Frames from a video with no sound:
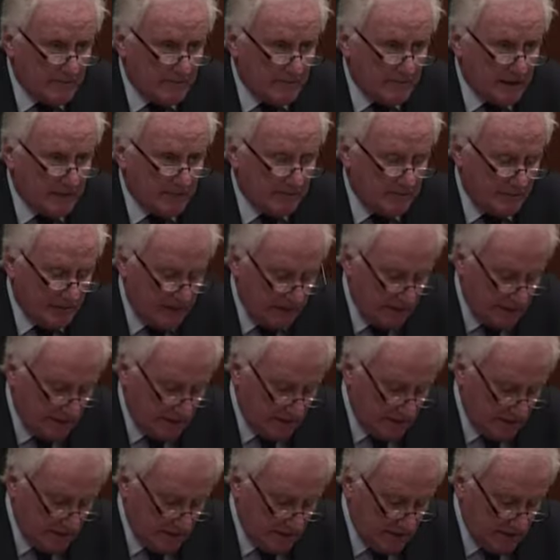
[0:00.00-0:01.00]
to have
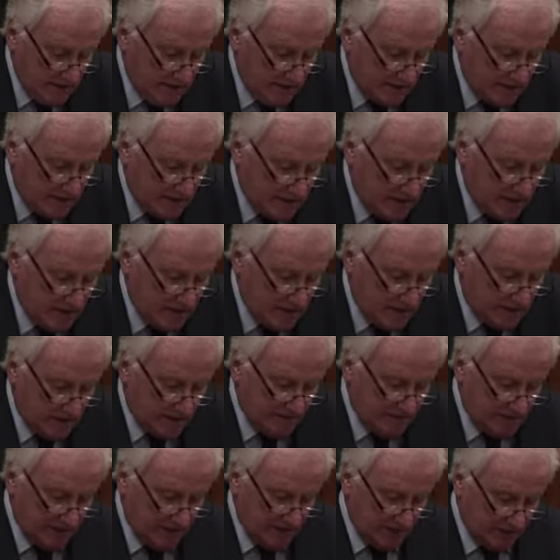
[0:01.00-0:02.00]
been associates
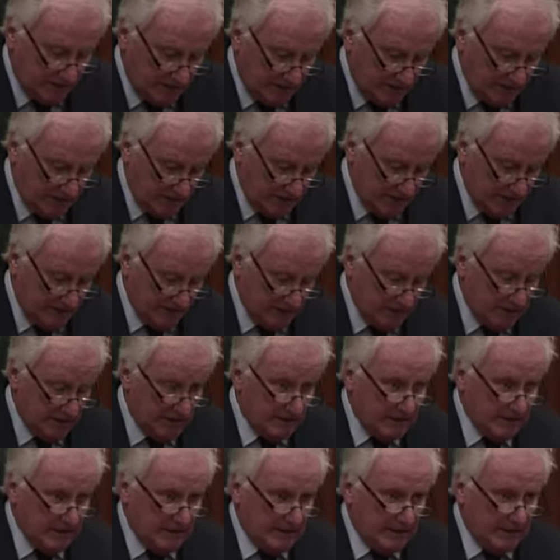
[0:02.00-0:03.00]
of Mr. Loughlin
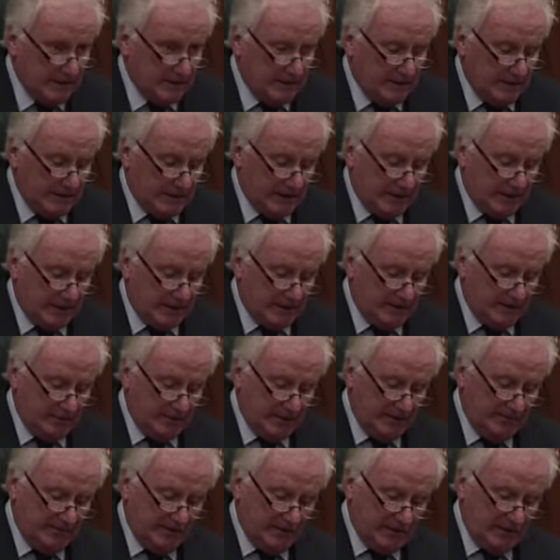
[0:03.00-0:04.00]
and to
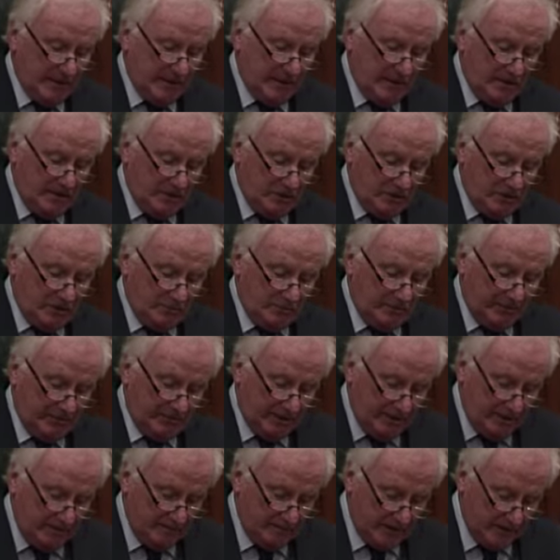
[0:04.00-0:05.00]
have engaged with
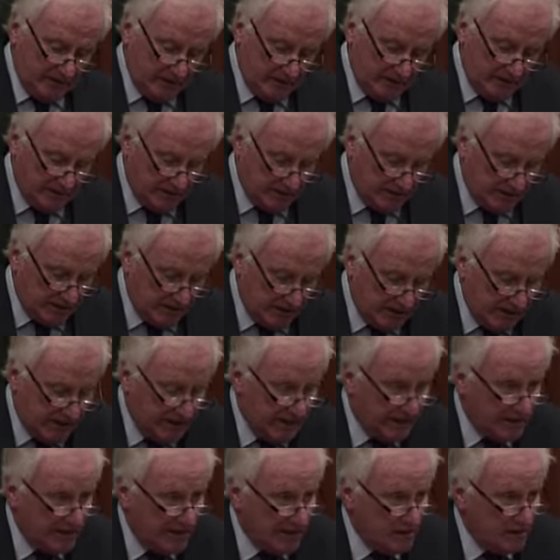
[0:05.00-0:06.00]
him and others
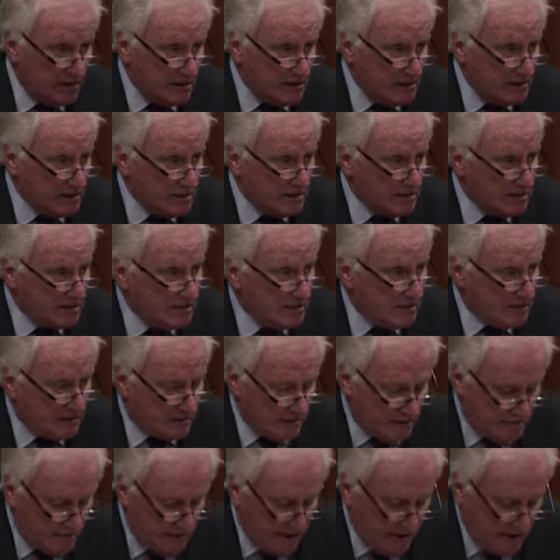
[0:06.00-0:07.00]
in a long
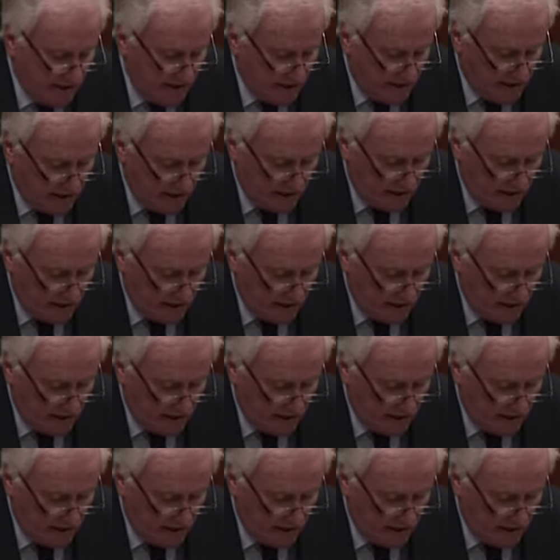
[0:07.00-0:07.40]
career